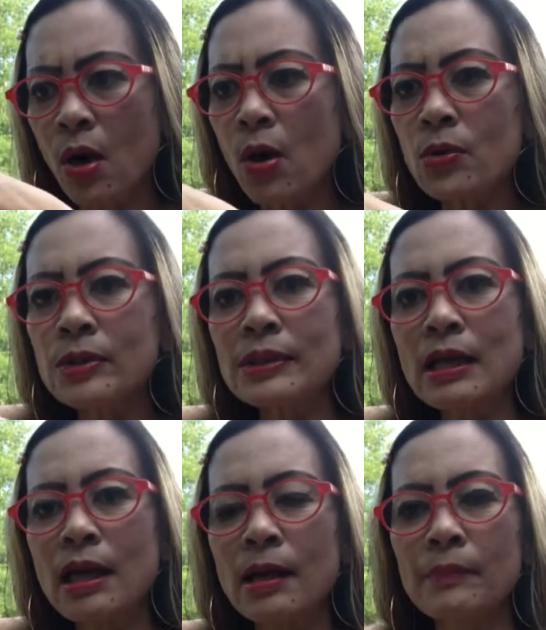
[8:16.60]

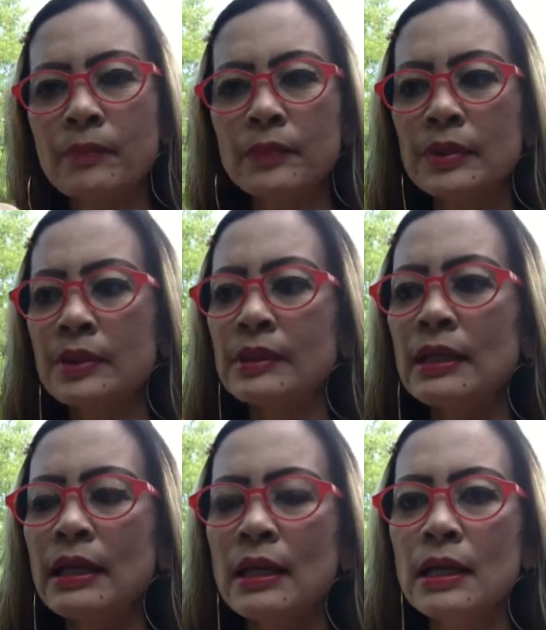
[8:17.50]
awesome
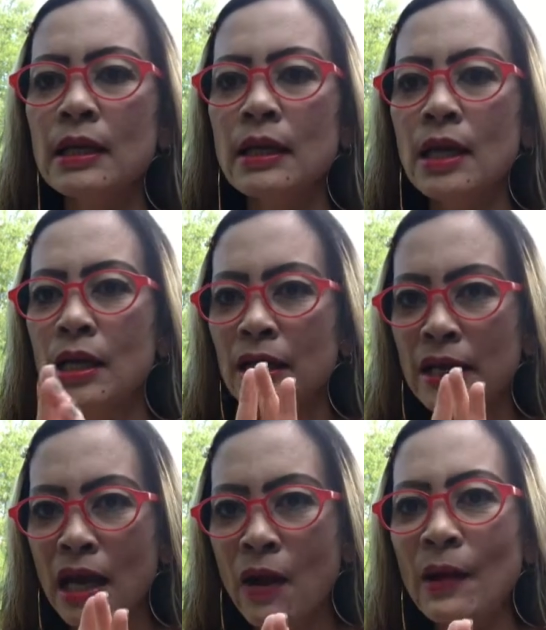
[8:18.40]
see
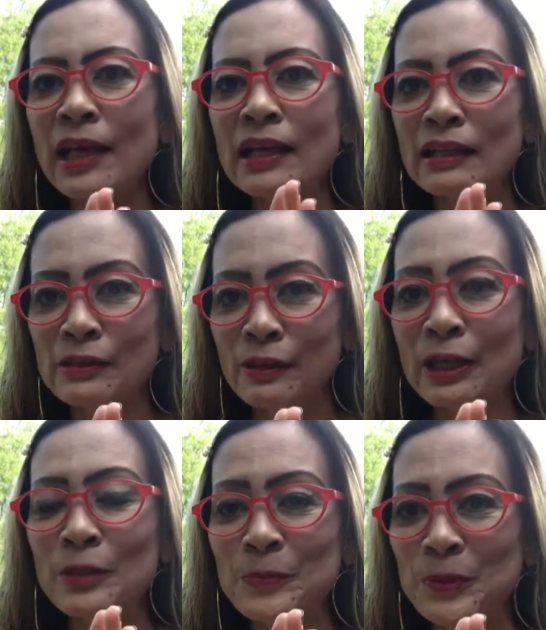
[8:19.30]
now I gonna try
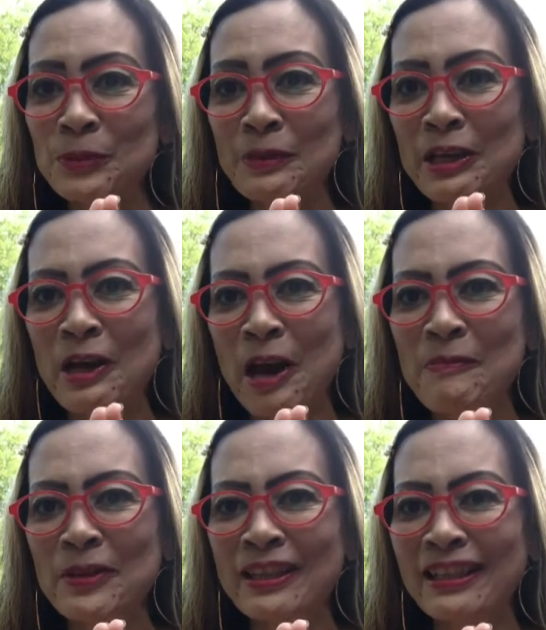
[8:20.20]
to put my
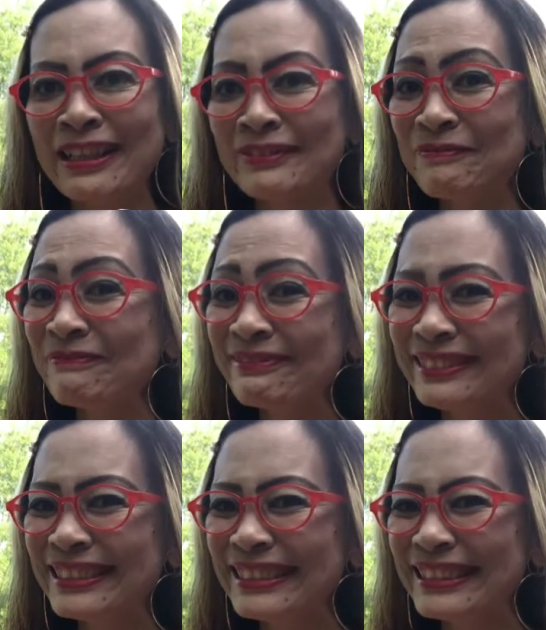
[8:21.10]
camera
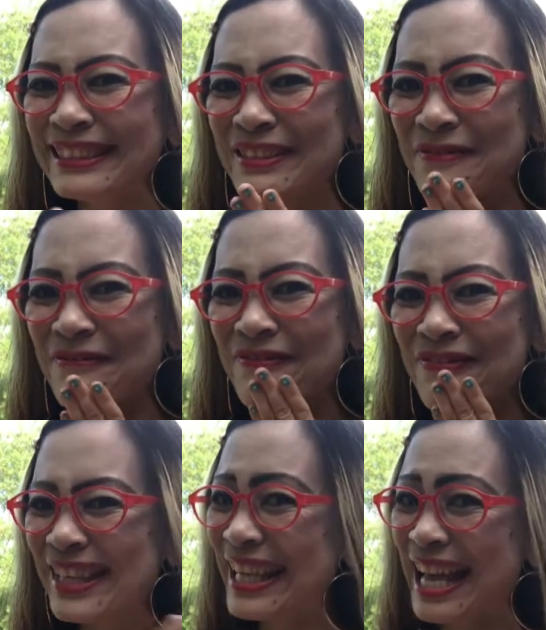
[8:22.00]
mm,
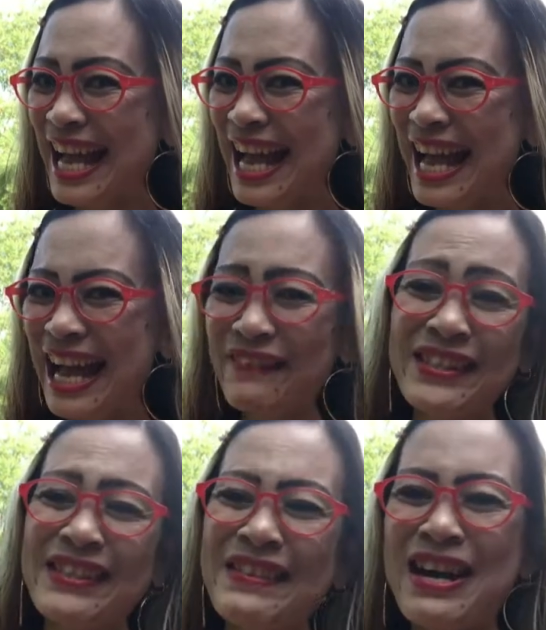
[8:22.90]
yeah I'm
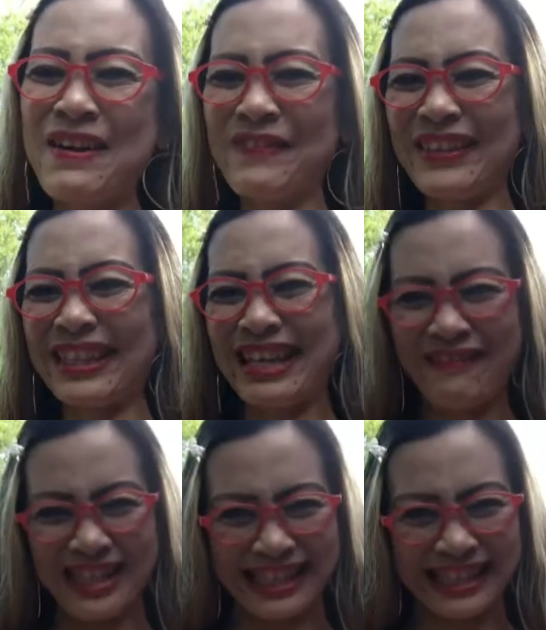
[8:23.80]
so happy
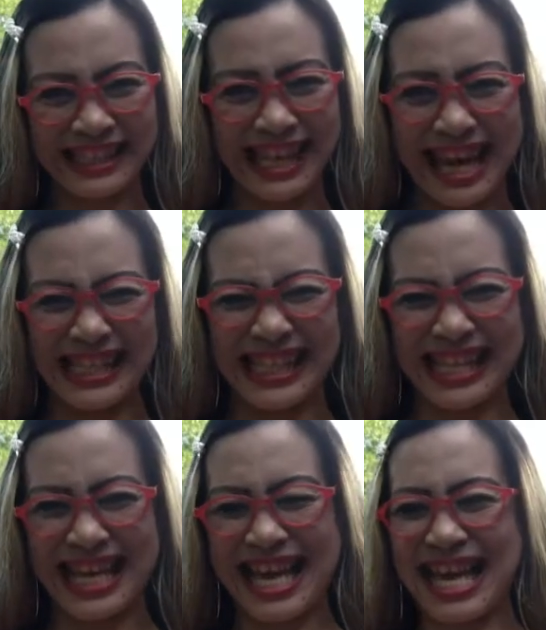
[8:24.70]
I'm
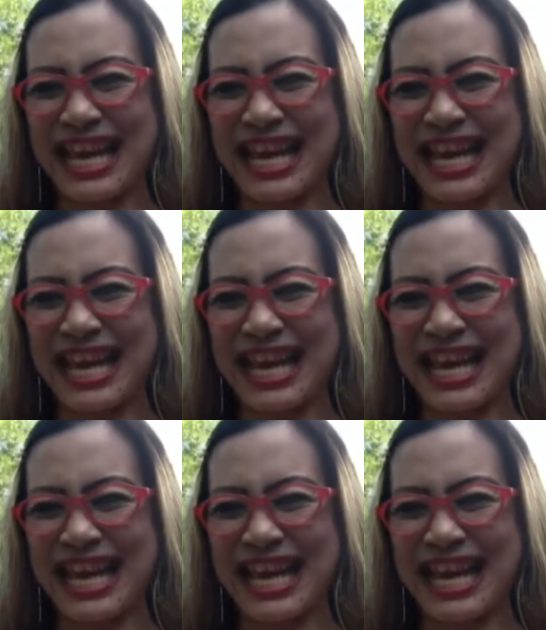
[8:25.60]
excited